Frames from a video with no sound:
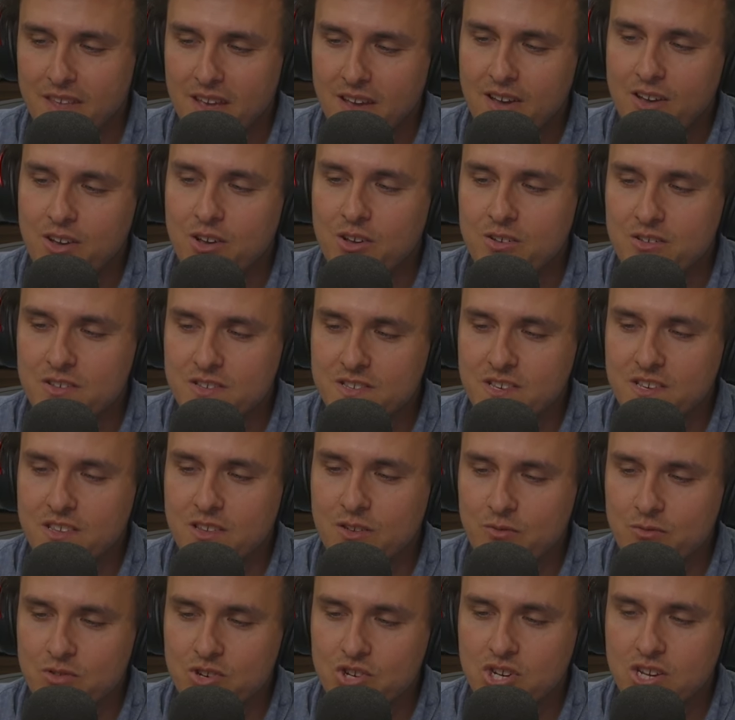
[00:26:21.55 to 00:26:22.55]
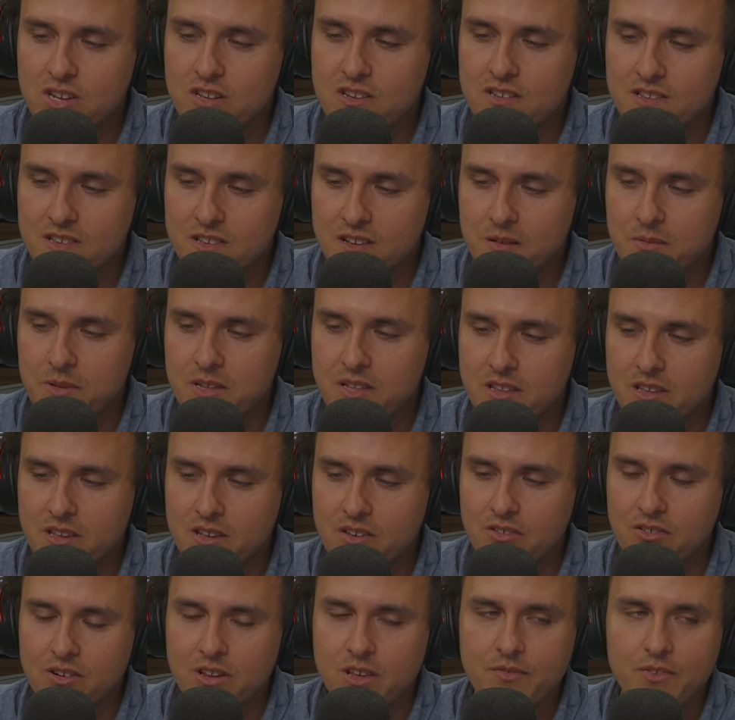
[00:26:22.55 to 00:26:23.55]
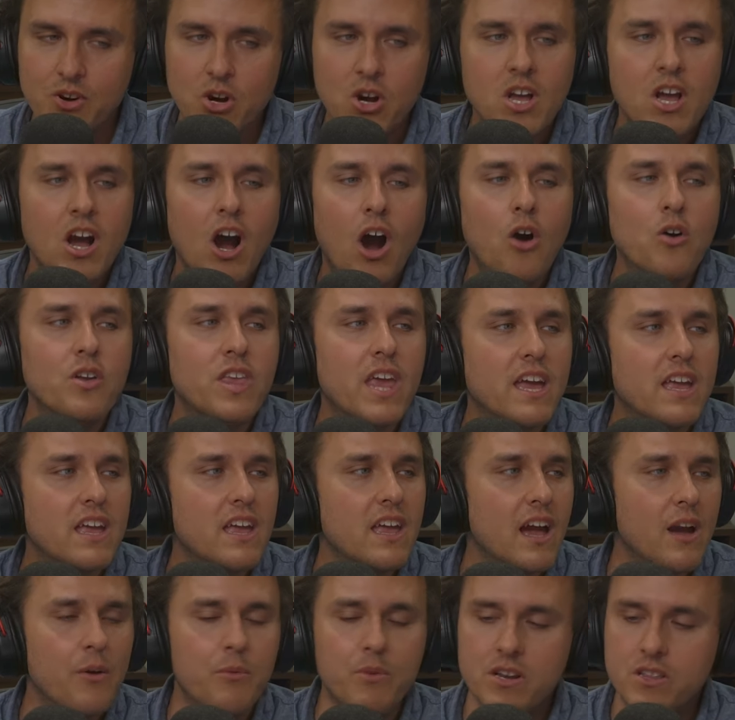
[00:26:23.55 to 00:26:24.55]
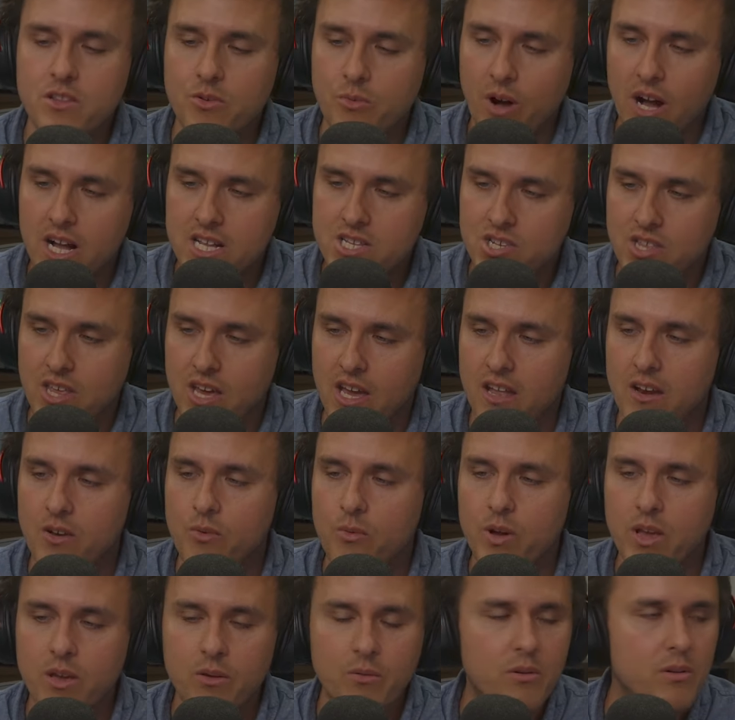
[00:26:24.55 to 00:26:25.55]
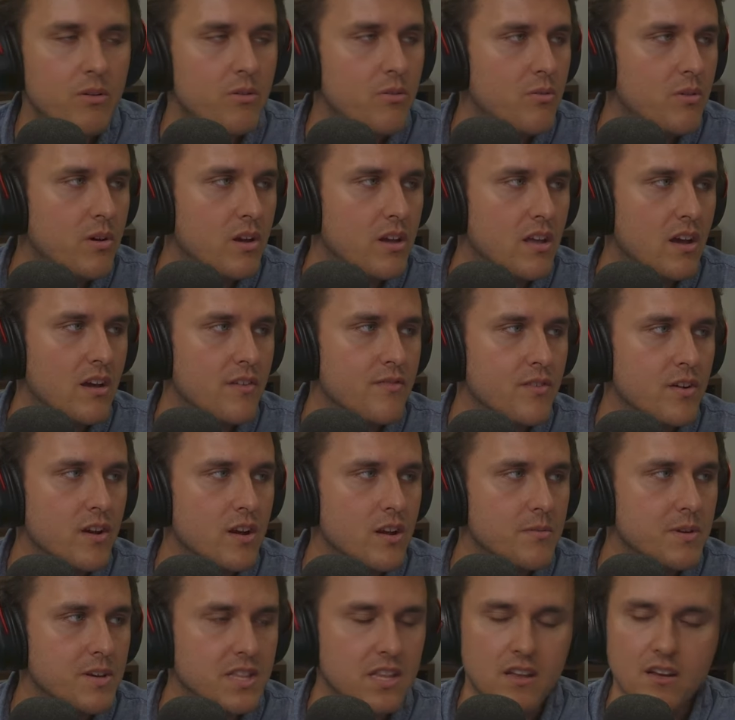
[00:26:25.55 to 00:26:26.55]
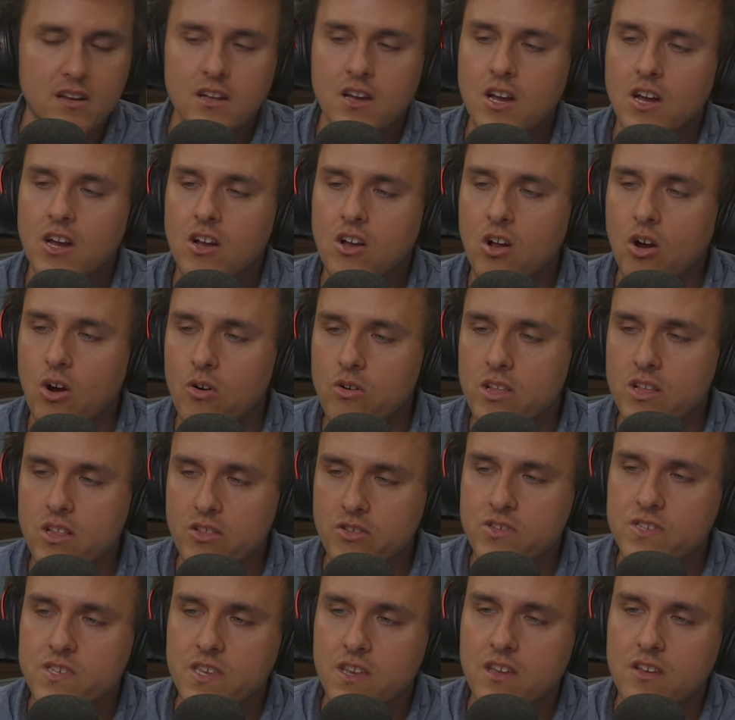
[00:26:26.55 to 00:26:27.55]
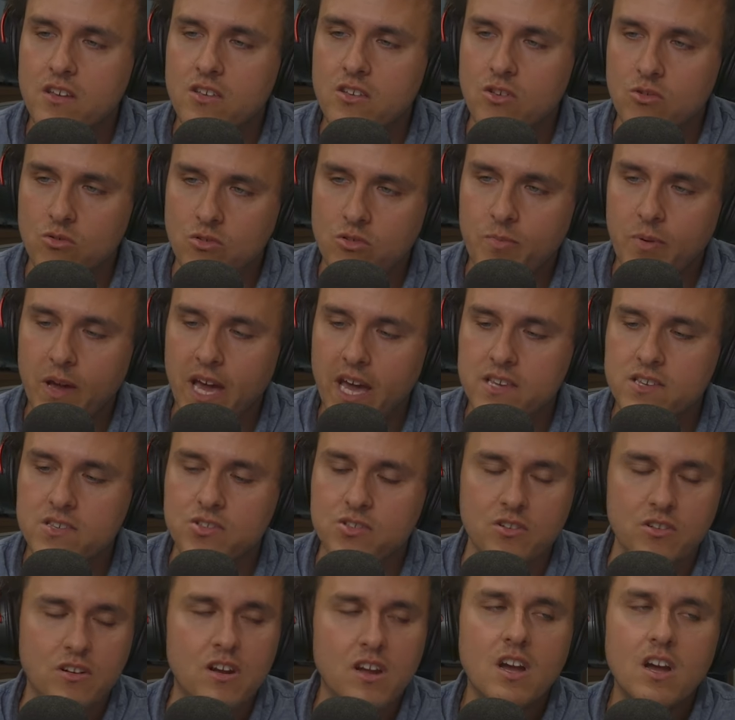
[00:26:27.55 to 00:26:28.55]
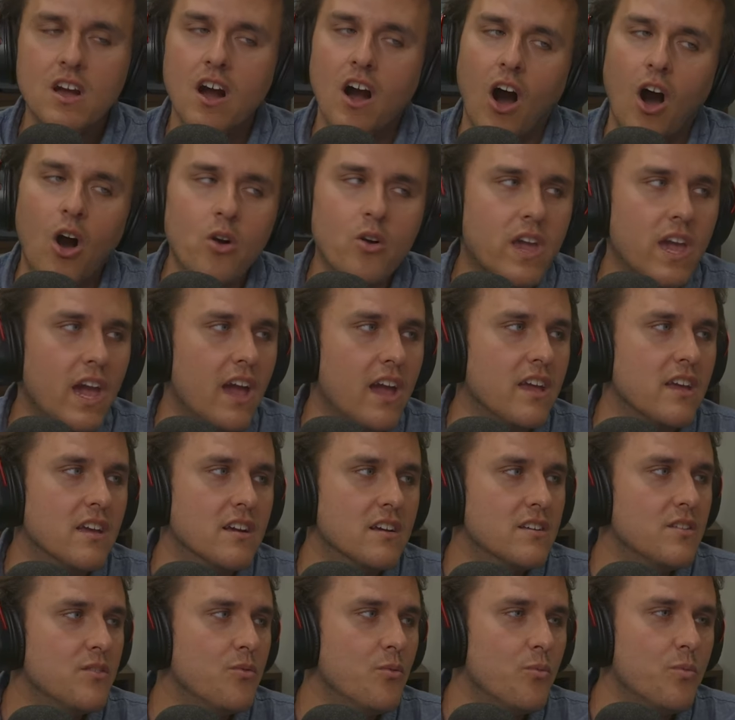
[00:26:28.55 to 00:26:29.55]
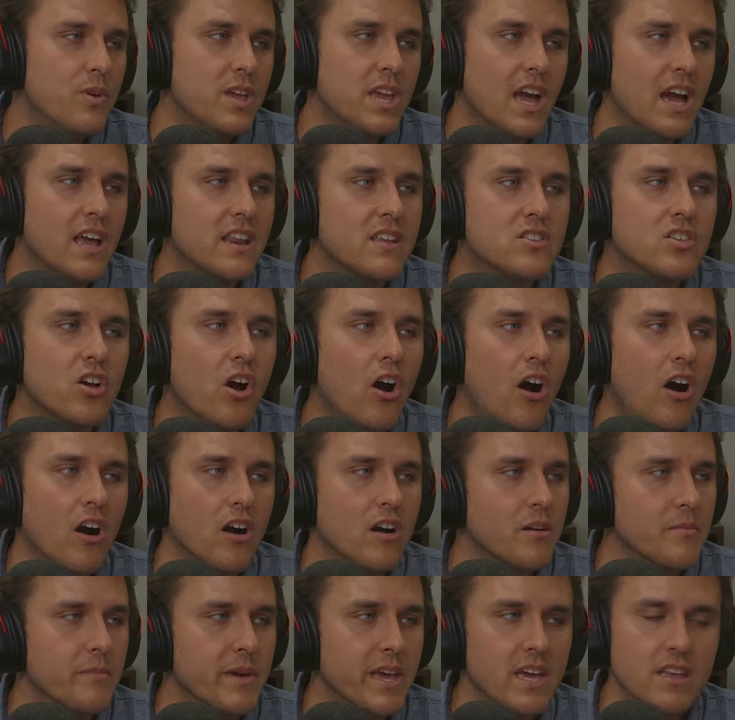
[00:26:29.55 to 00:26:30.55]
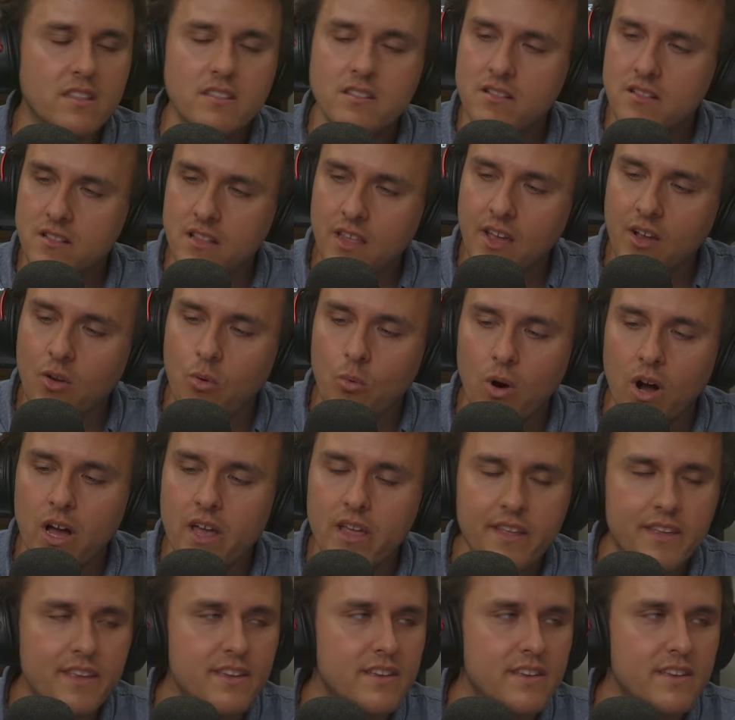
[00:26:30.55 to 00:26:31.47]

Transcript: Can you see that Rashid is going to be legal at Evo? Oh, yeah, I wanted to watch that. Wait, I forgot about that. Coney looks like a youth pastor. Okay, we got to talk, man. Like, what